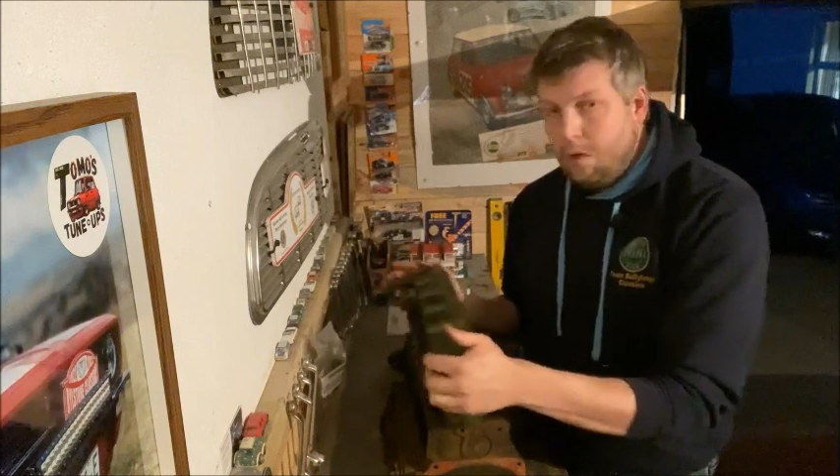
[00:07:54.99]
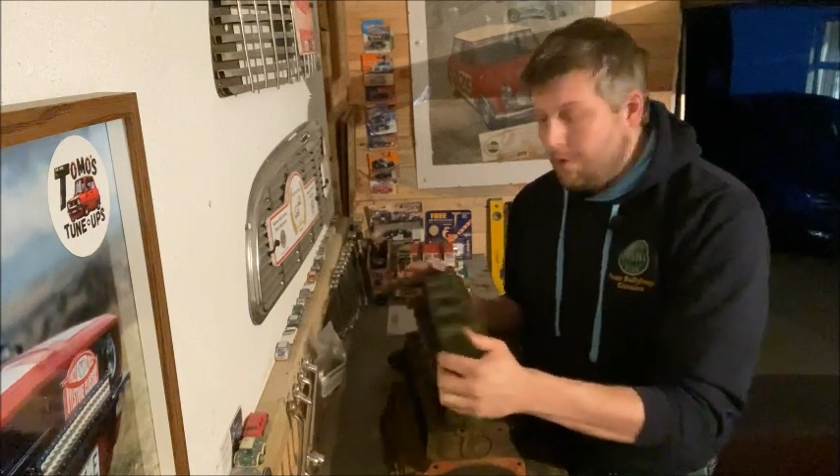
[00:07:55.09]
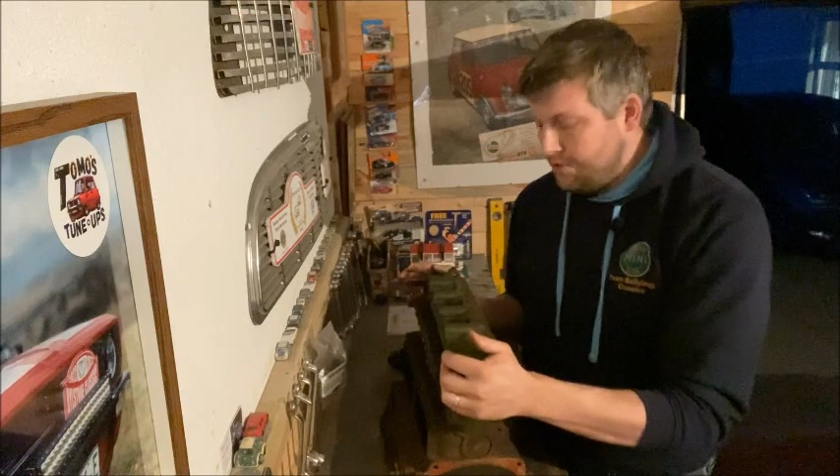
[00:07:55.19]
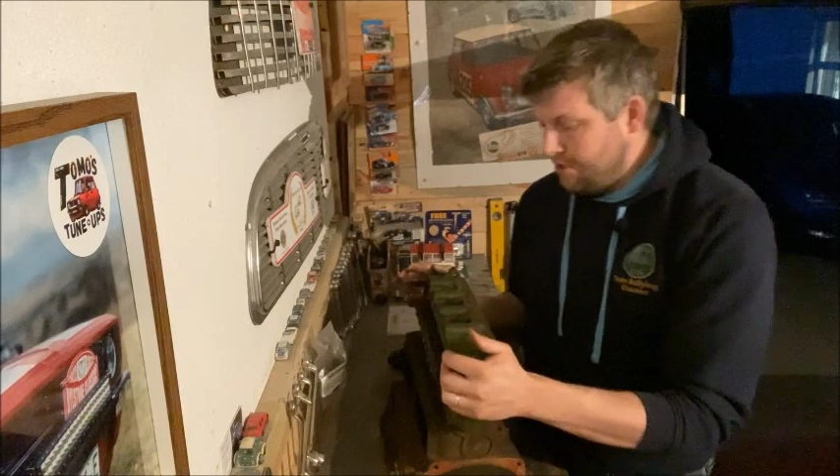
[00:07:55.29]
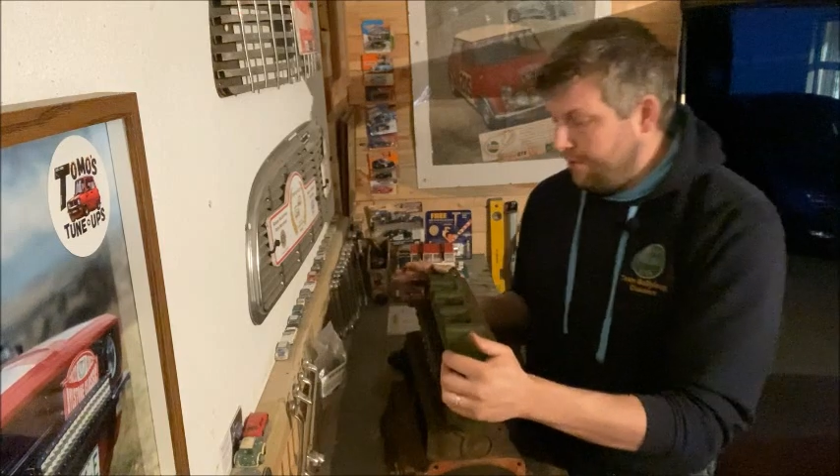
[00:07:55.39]
a
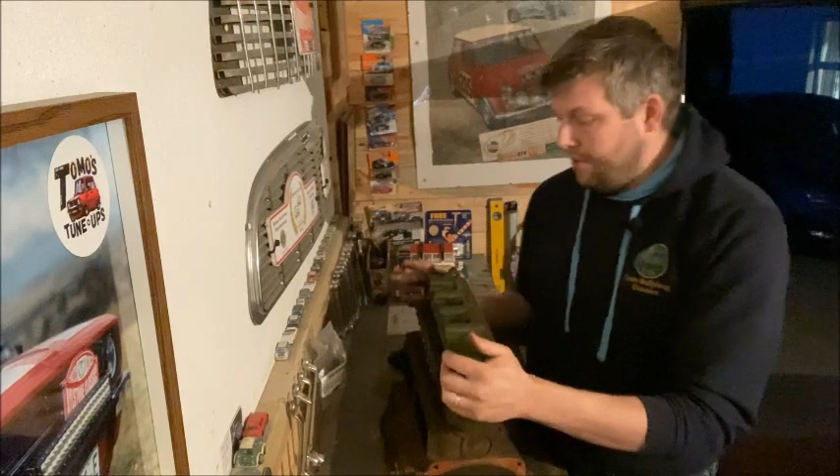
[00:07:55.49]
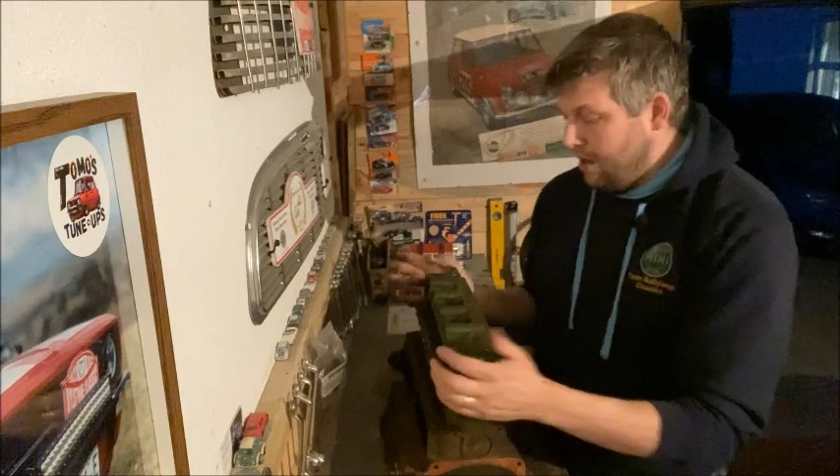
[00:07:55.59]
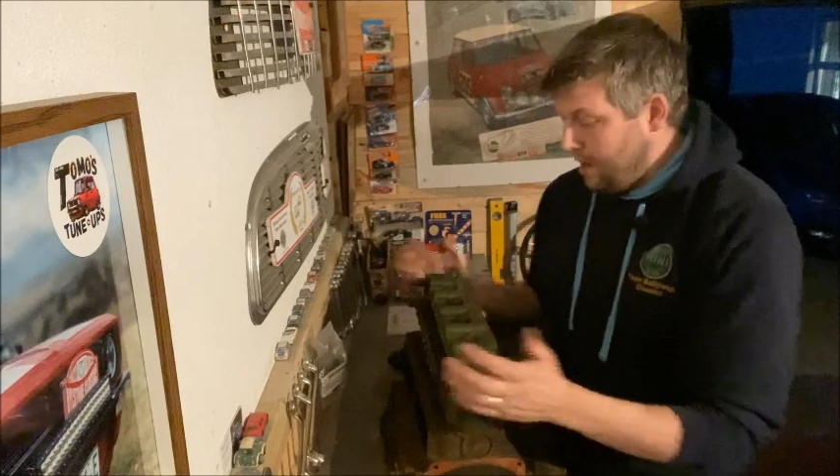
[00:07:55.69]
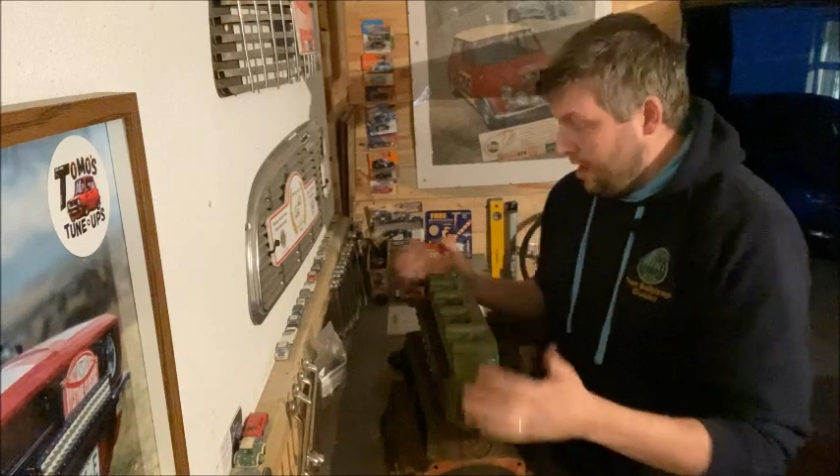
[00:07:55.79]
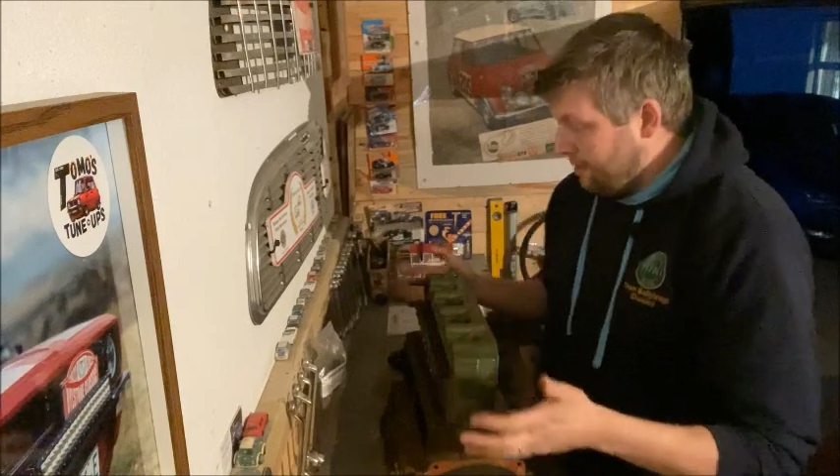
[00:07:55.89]
once over,
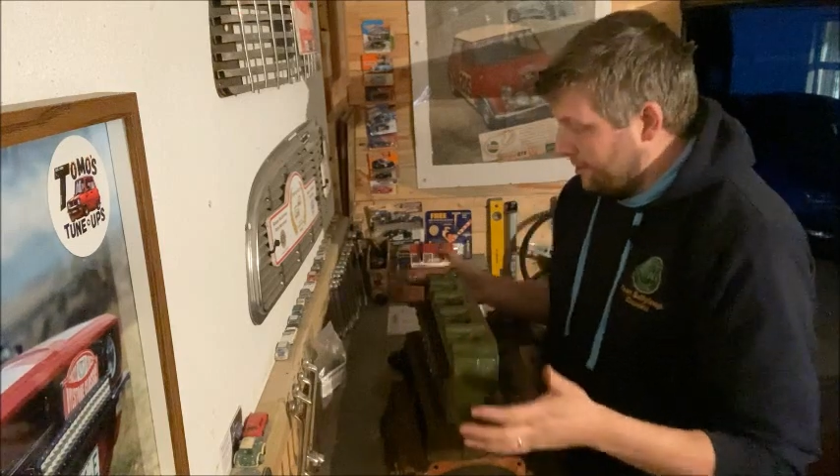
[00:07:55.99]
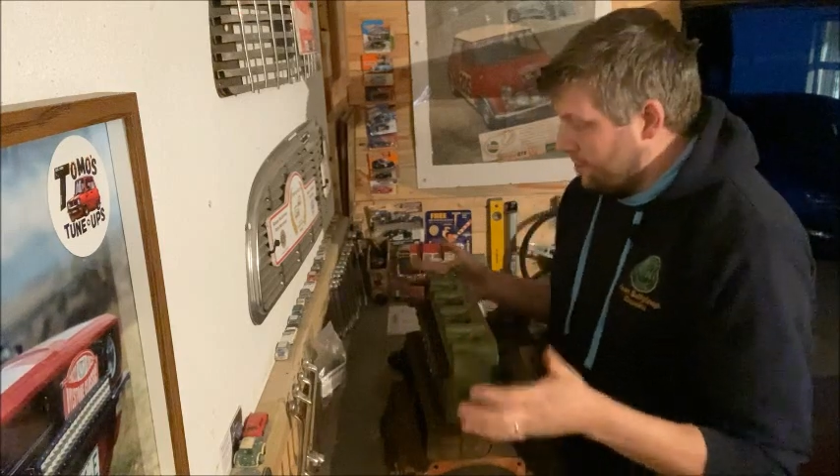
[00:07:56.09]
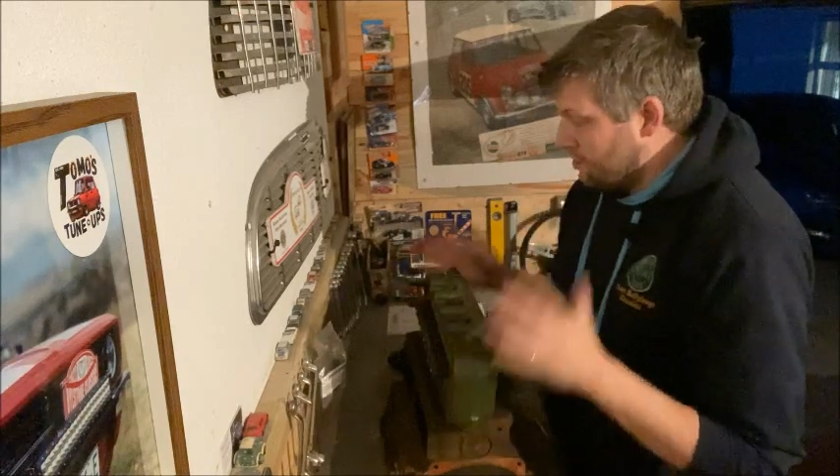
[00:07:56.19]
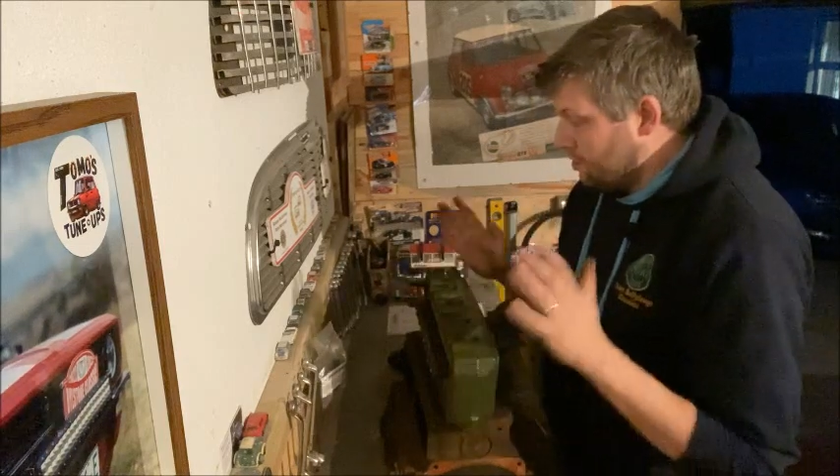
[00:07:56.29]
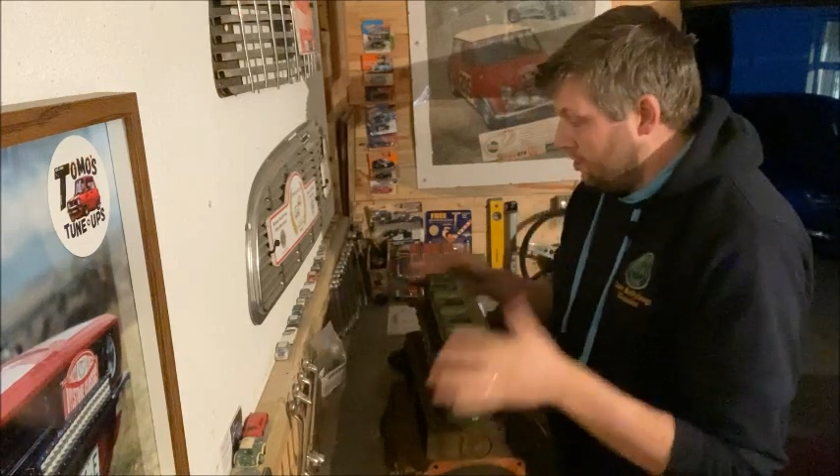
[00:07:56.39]
make
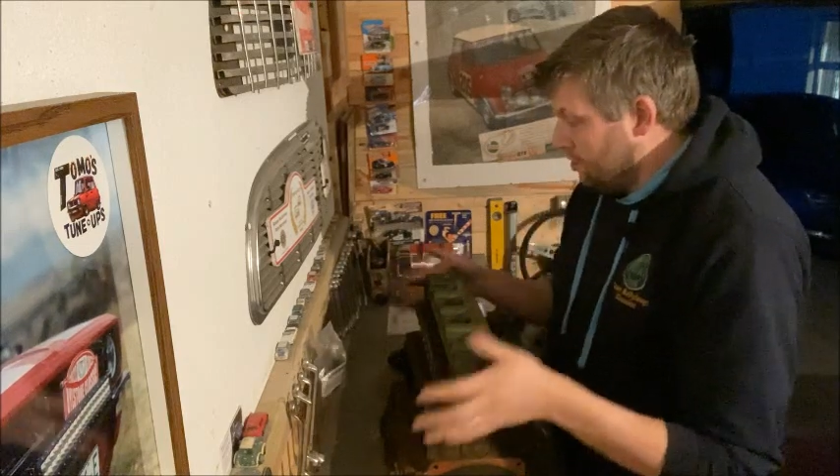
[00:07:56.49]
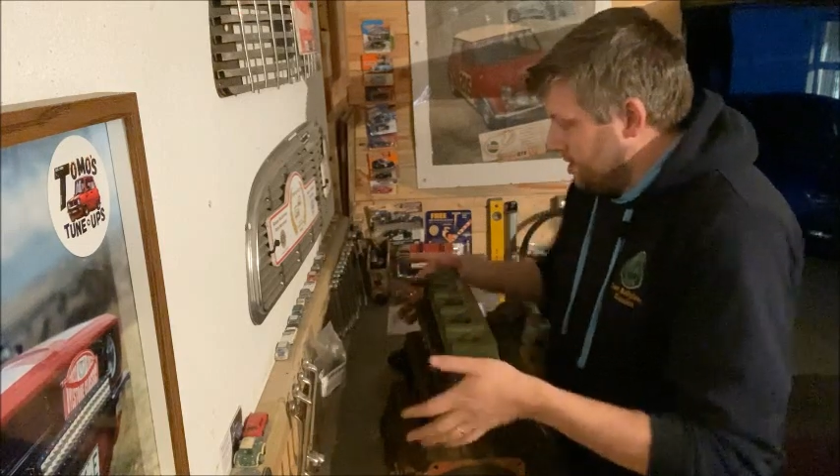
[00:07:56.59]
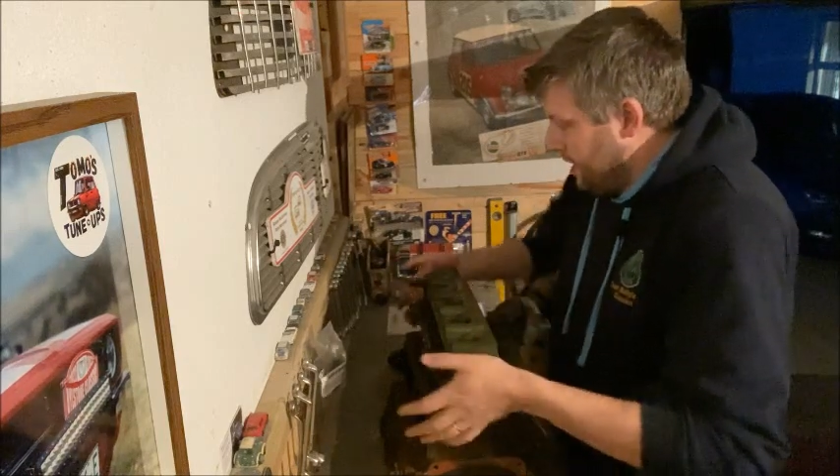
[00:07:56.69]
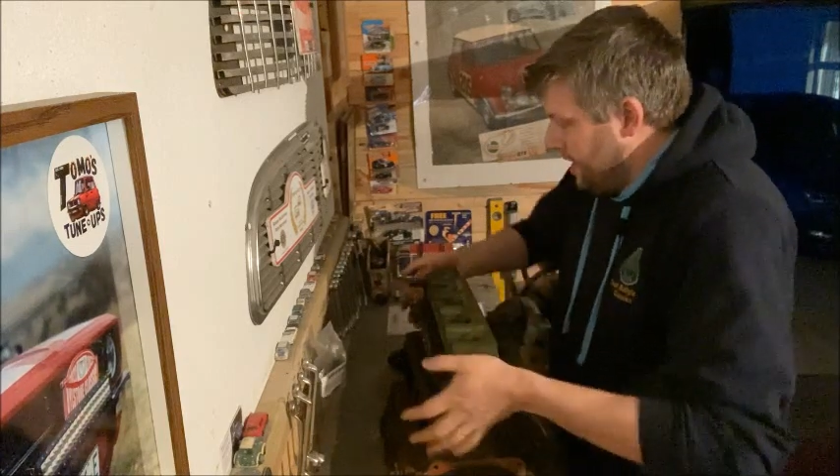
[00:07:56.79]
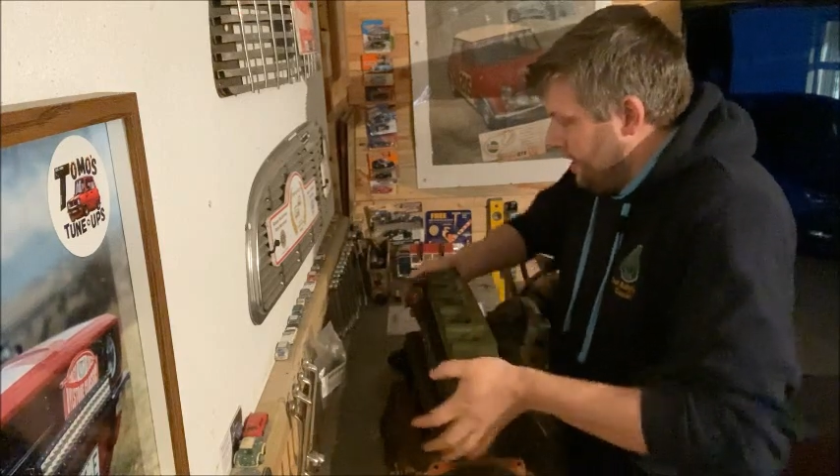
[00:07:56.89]
sure it's
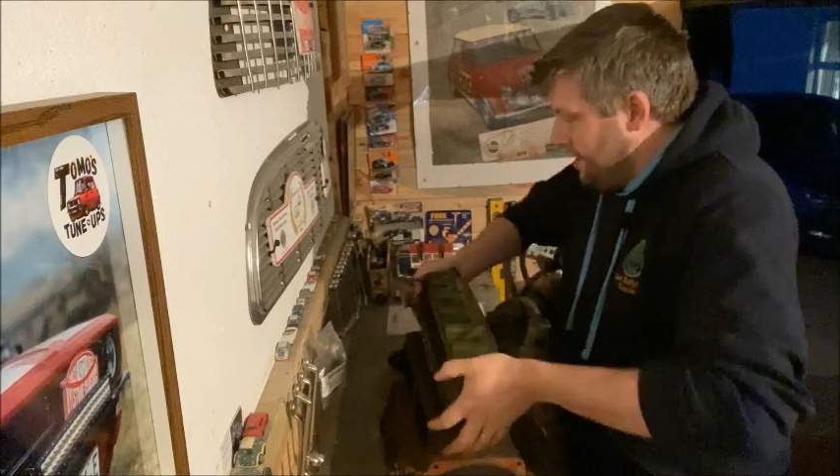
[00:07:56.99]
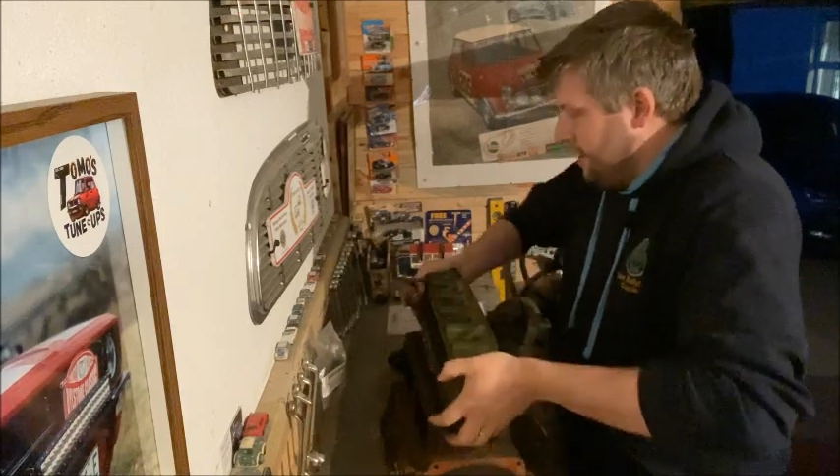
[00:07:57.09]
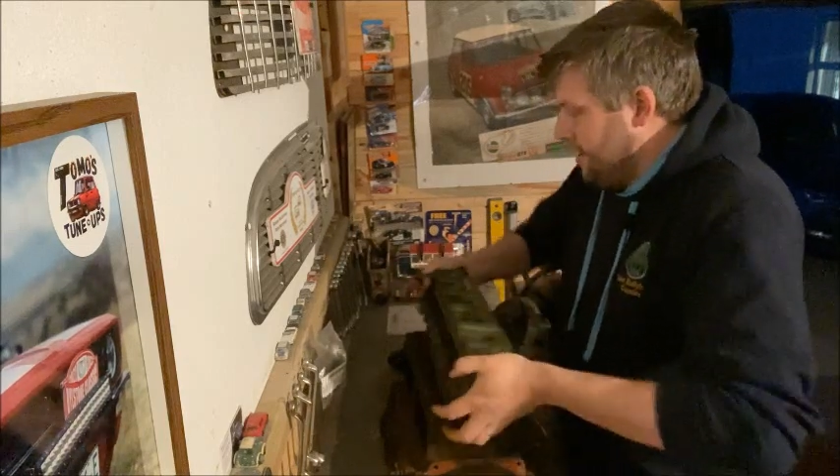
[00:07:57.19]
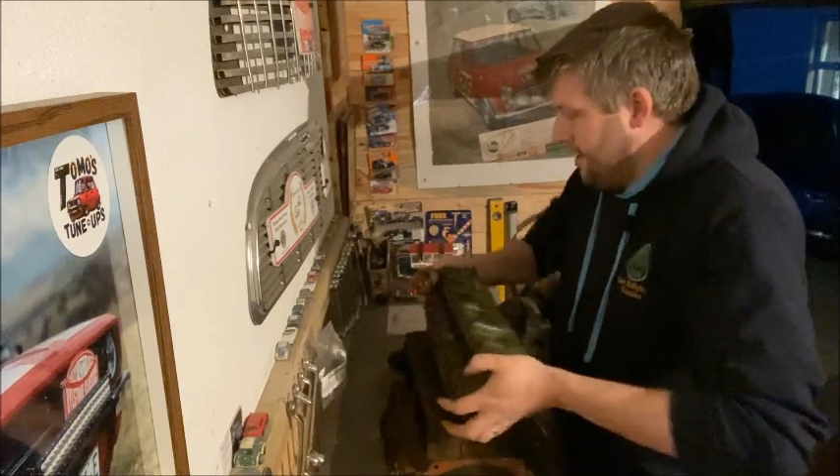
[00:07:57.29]
good again.